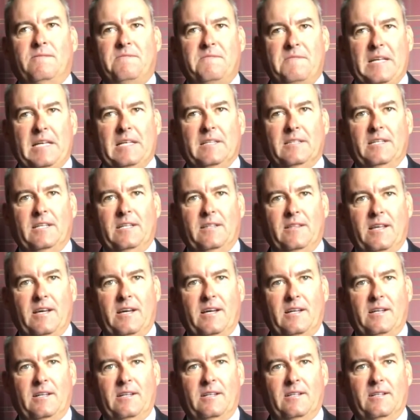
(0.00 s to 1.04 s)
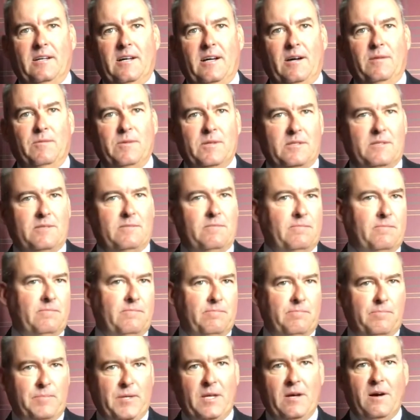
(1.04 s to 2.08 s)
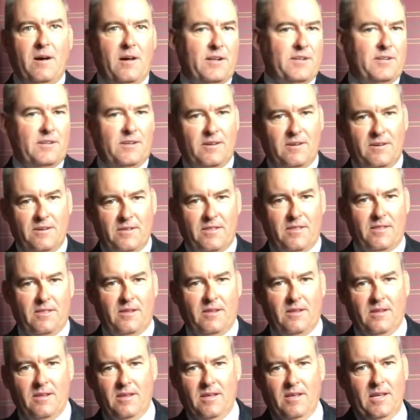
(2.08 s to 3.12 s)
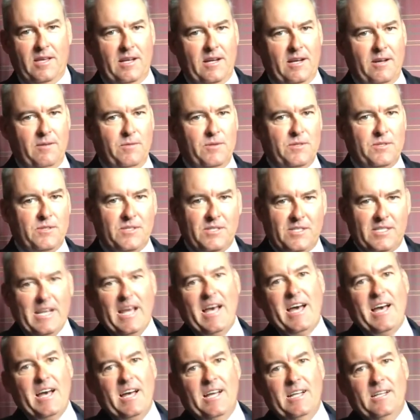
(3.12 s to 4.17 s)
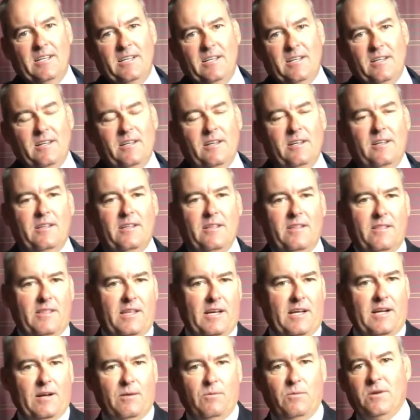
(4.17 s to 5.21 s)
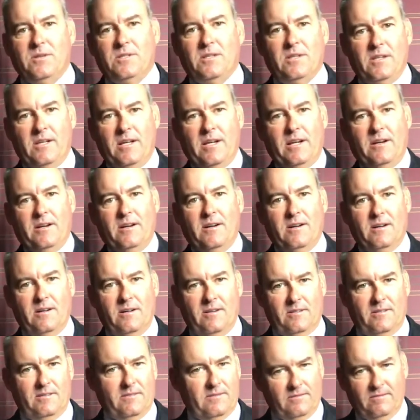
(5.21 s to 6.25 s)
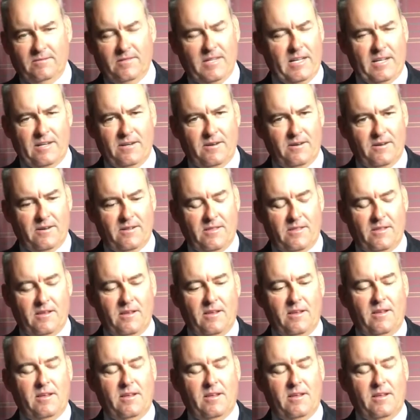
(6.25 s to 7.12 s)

feeling that I was beyond Earth, and I was sad that I wasn't here at Earth.